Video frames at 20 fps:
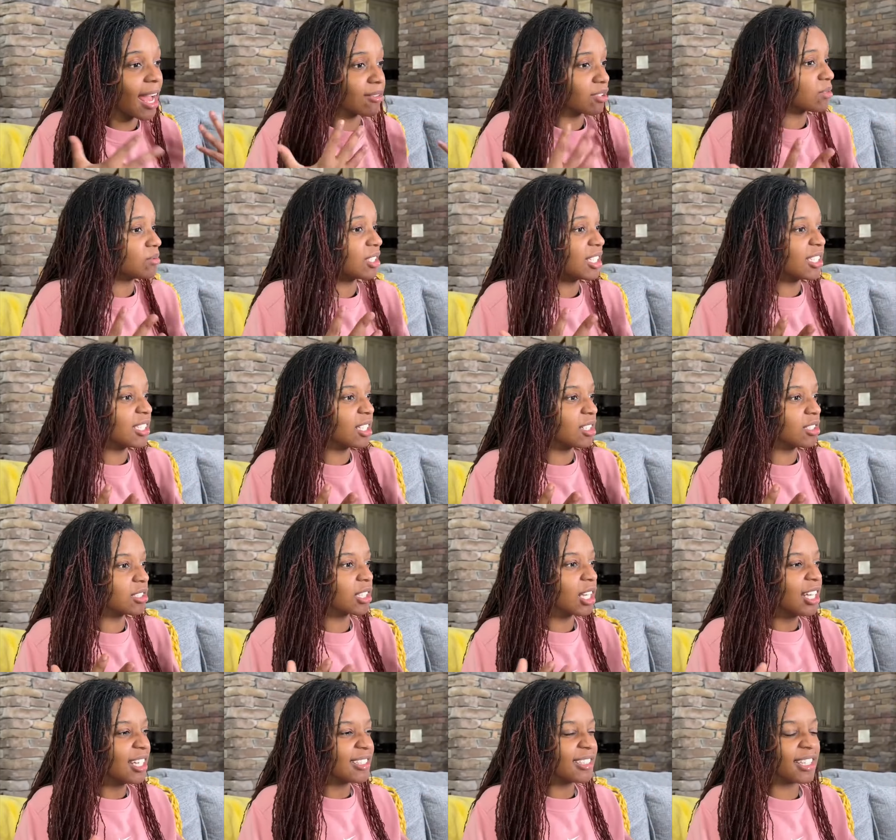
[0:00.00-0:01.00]
some details?
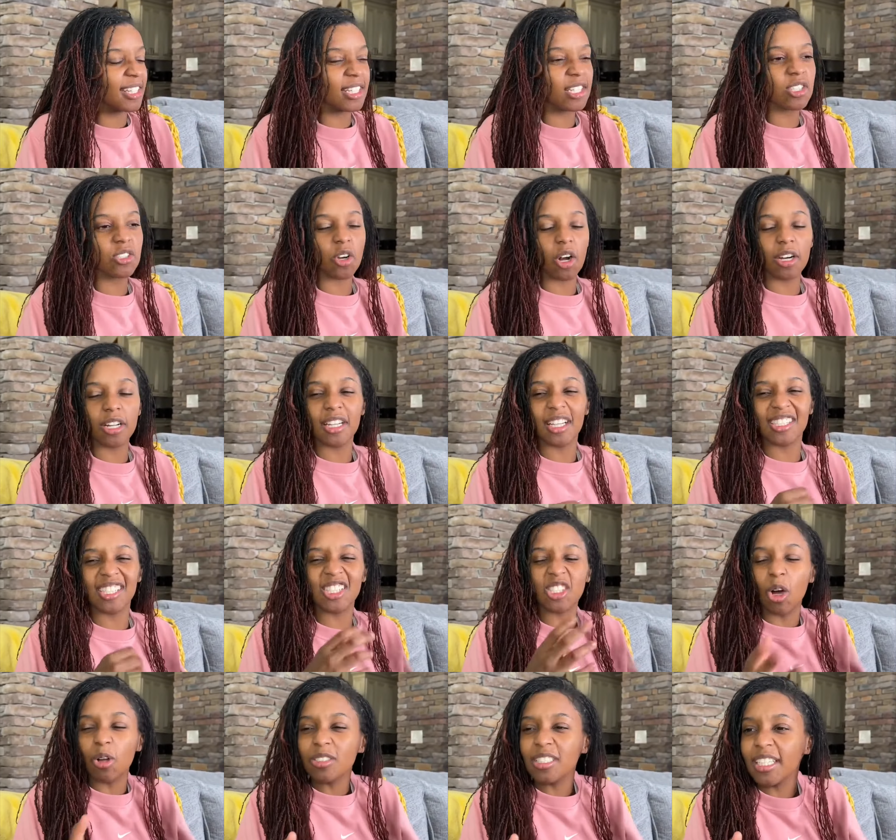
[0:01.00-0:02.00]
Did he started
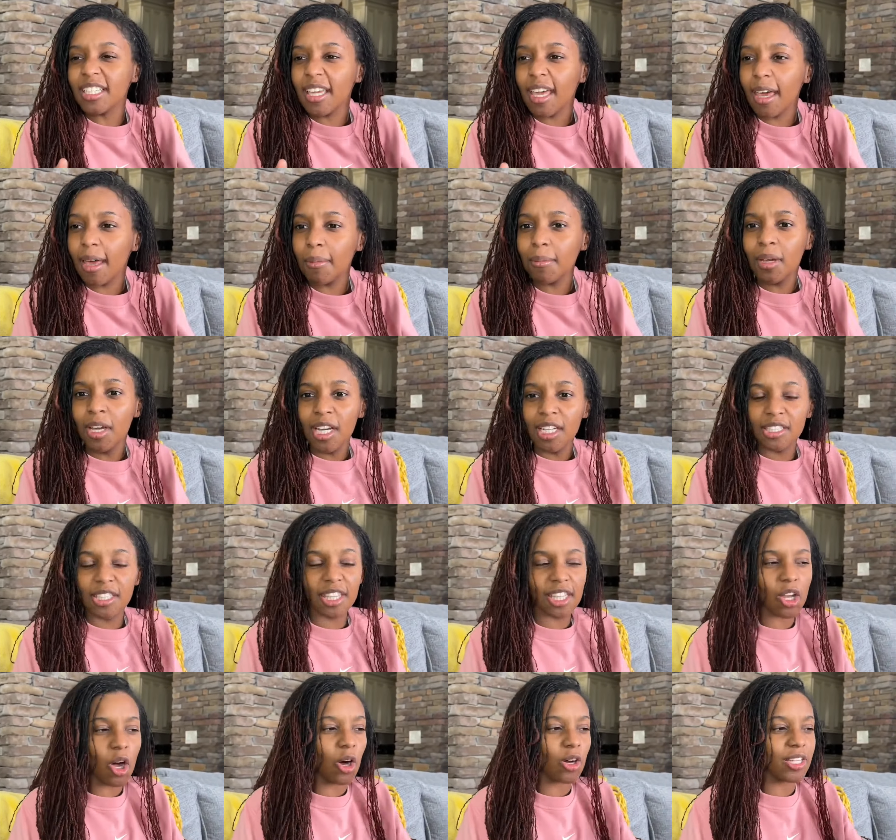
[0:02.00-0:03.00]
insulting him? Did they
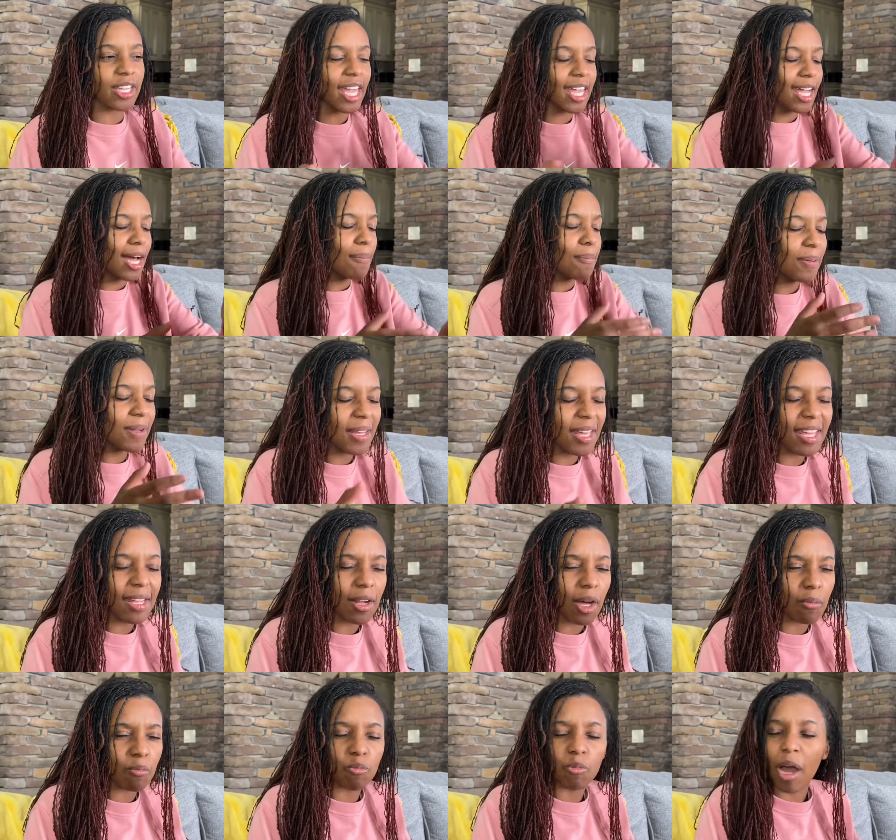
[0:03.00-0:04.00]
all gang up at him
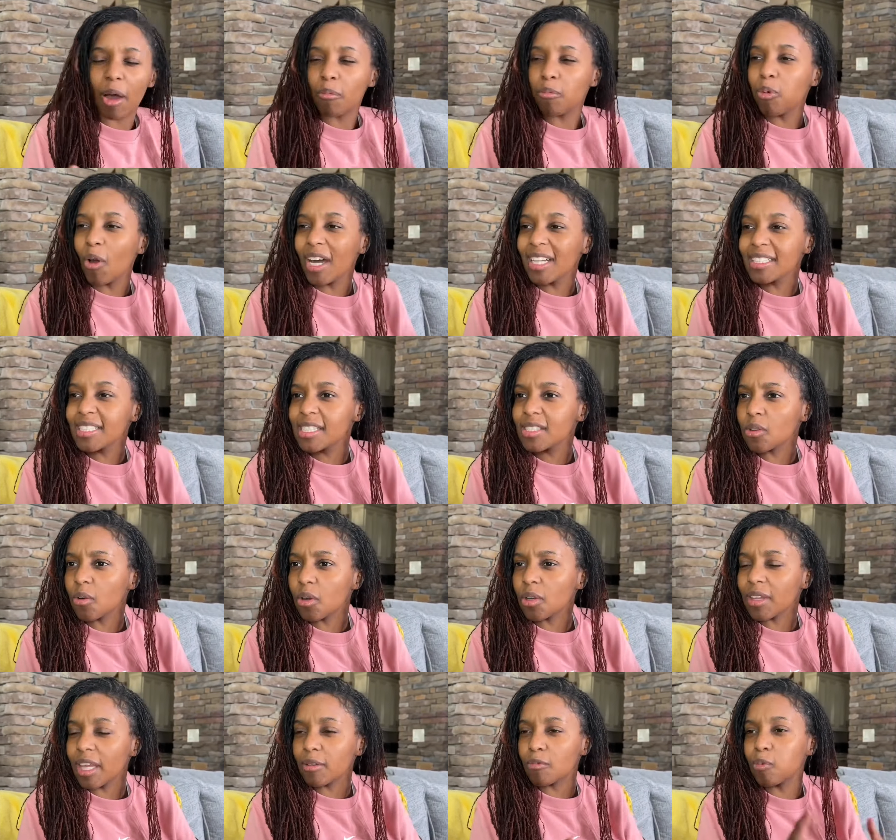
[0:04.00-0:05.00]
um, at once? Or,
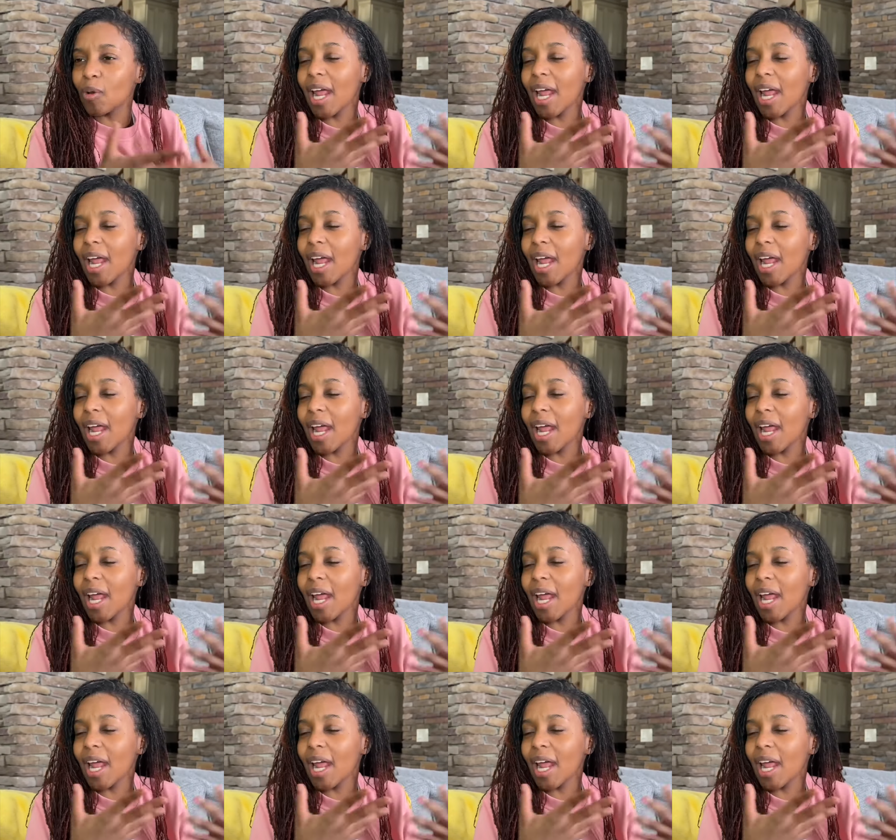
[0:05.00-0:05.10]
like, what